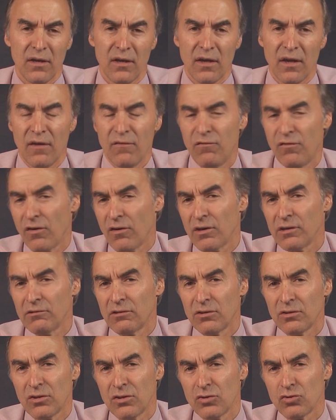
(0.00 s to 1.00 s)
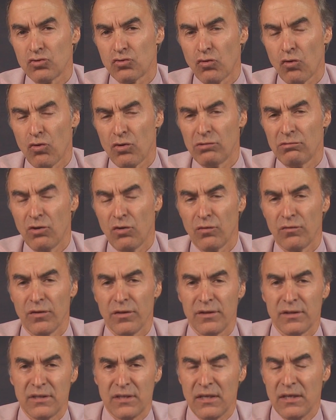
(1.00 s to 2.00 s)
have very little control over
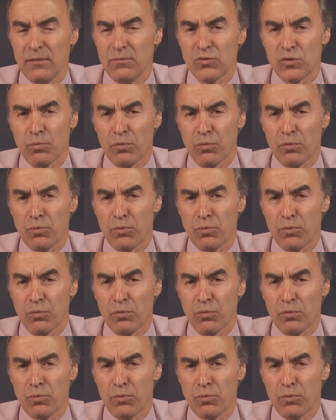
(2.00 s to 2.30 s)
the team's